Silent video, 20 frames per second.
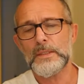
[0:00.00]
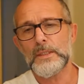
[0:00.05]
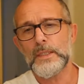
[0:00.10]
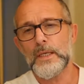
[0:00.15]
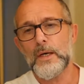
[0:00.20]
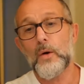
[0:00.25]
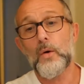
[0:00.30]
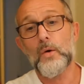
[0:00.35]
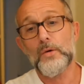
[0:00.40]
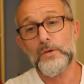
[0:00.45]

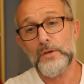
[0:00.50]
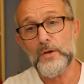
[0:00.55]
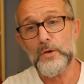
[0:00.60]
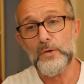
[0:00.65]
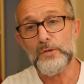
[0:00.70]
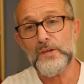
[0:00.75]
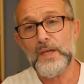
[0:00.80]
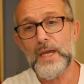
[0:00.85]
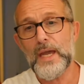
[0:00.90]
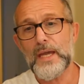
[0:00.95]
Oh, and of course,
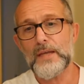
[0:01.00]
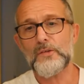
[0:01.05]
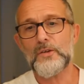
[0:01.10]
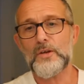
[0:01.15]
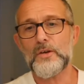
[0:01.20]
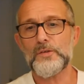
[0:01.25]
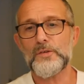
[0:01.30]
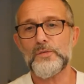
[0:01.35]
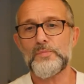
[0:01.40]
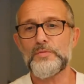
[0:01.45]
Kay's got
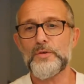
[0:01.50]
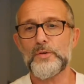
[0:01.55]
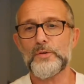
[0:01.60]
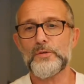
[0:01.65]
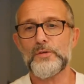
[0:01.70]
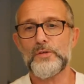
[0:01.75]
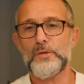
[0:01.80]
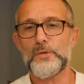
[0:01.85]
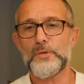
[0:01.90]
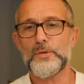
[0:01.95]
his
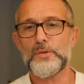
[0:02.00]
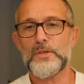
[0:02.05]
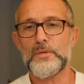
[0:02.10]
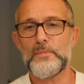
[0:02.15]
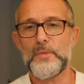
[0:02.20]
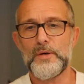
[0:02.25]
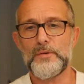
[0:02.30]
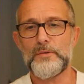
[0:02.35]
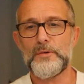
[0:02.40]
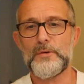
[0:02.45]
broadsword
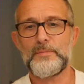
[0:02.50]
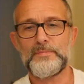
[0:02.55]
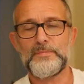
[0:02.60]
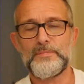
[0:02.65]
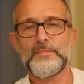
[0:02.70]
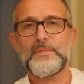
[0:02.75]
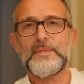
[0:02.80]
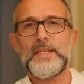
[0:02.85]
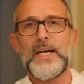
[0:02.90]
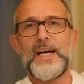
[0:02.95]
tomorrow.
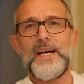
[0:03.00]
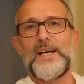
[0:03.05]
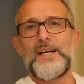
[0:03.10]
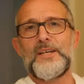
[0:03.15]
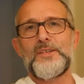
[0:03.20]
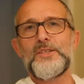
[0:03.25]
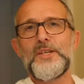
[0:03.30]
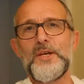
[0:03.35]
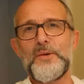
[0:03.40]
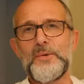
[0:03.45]
I
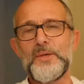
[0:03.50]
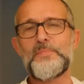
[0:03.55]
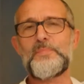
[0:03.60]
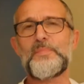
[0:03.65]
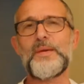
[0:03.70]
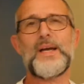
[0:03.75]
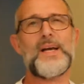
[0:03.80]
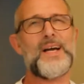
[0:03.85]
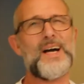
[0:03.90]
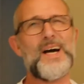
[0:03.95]
knew it
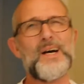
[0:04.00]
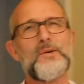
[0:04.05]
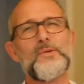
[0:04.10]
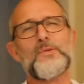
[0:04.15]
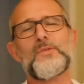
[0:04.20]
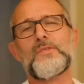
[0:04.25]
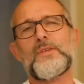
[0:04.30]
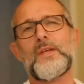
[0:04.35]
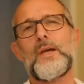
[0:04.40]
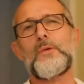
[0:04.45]

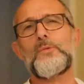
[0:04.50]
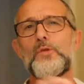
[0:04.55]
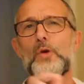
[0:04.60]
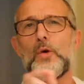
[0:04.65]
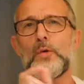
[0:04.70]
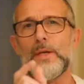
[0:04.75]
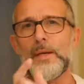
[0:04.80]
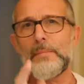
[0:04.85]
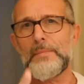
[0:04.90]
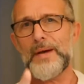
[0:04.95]
was
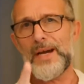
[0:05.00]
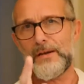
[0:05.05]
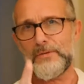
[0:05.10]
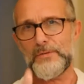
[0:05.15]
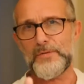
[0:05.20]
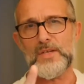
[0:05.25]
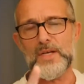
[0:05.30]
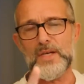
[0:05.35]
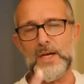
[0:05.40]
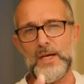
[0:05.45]
only a matter of
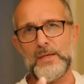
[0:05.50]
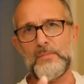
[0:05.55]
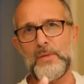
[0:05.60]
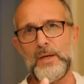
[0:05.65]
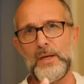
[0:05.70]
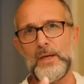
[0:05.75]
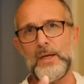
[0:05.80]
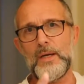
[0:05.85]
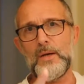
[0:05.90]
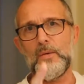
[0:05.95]
time
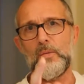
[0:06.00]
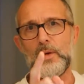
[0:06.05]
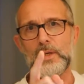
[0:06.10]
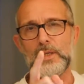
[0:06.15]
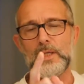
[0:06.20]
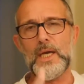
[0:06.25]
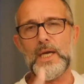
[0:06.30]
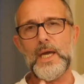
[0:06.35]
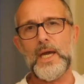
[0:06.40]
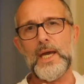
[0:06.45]
when
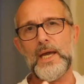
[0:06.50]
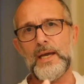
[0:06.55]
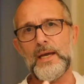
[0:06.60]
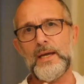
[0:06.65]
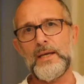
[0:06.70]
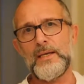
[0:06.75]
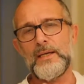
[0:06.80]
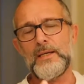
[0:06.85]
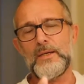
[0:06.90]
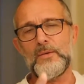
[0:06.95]
Kay
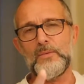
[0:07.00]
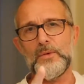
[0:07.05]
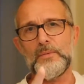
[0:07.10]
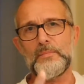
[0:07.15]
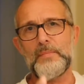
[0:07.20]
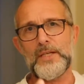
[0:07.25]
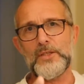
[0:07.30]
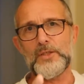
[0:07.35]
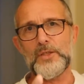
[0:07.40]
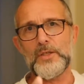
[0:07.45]
would
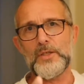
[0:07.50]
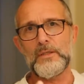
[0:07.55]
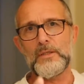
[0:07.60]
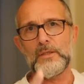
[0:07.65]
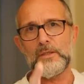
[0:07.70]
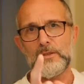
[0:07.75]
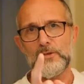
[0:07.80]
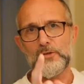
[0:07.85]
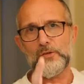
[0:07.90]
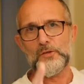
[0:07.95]
mention
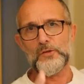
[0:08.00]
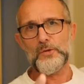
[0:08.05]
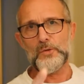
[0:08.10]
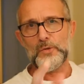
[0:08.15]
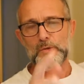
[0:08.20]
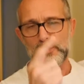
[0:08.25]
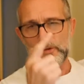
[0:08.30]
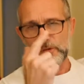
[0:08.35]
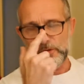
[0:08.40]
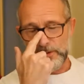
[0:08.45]

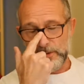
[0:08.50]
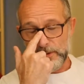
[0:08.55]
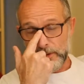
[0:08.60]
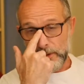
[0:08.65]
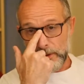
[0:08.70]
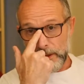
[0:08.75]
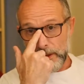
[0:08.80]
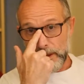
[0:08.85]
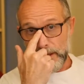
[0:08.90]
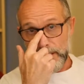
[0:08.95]
swords.
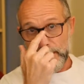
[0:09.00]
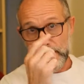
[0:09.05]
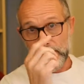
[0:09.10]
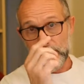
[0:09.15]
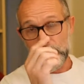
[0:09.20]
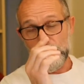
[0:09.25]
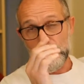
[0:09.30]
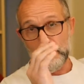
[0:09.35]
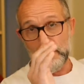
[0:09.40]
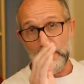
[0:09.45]
And
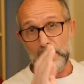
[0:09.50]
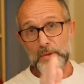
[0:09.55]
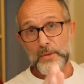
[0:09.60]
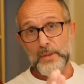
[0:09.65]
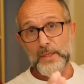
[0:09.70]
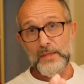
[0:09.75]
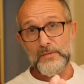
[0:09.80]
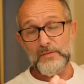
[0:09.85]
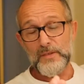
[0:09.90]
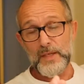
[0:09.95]
tomorrow
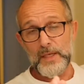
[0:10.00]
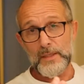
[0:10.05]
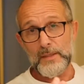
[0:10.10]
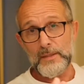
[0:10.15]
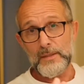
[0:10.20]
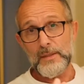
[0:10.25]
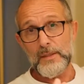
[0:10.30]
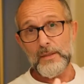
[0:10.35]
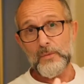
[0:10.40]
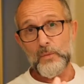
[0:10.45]
evening,
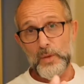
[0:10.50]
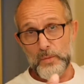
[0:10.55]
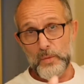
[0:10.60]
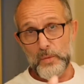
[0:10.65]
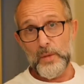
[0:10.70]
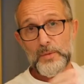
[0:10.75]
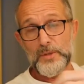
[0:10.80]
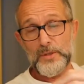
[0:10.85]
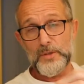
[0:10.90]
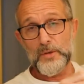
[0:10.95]
we will
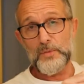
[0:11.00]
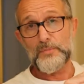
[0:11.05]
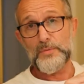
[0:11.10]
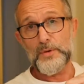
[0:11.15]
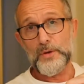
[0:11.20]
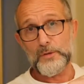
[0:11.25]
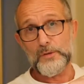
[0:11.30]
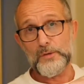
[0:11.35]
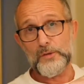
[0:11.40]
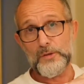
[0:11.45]
be doing
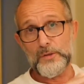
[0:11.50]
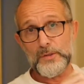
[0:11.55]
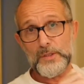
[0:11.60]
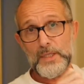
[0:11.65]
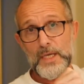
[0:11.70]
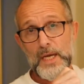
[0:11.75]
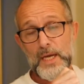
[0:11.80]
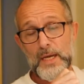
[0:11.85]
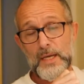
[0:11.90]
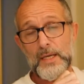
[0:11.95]
broadsword,
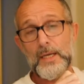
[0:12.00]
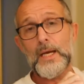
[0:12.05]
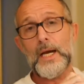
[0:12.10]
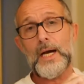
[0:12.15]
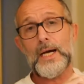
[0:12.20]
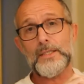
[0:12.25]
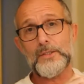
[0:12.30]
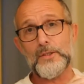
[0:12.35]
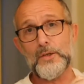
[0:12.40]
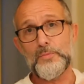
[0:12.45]
Kay. I
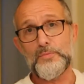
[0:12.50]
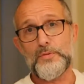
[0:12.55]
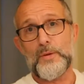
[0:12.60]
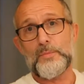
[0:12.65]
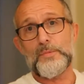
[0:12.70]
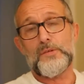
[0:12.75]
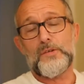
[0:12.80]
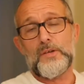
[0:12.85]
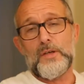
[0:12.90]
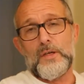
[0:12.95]
do
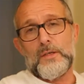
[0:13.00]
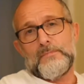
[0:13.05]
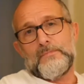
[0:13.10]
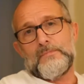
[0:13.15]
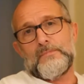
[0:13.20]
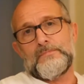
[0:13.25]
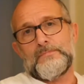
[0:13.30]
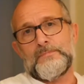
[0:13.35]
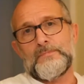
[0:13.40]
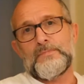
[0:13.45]
promise you.
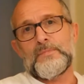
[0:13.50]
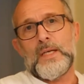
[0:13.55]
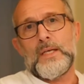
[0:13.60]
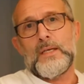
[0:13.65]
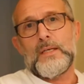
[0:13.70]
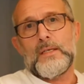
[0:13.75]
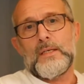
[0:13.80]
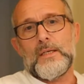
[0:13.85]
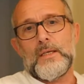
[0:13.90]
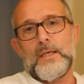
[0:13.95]

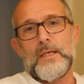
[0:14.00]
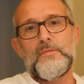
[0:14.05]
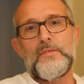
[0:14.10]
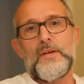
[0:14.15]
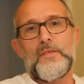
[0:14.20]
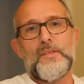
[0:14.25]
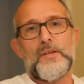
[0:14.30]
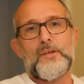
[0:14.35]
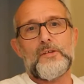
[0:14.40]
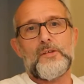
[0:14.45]
Even if
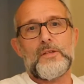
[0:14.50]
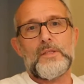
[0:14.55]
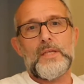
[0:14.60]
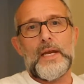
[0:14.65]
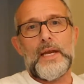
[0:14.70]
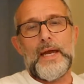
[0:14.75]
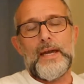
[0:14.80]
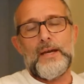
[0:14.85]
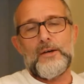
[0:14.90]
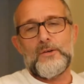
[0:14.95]
there's a
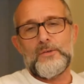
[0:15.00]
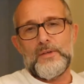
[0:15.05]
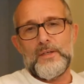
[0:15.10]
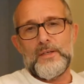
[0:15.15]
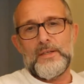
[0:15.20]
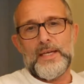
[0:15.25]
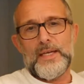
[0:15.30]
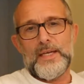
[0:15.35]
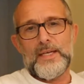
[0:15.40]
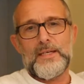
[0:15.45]
delay on the
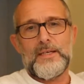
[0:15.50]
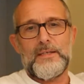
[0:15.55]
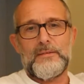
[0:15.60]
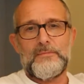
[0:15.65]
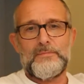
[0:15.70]
link.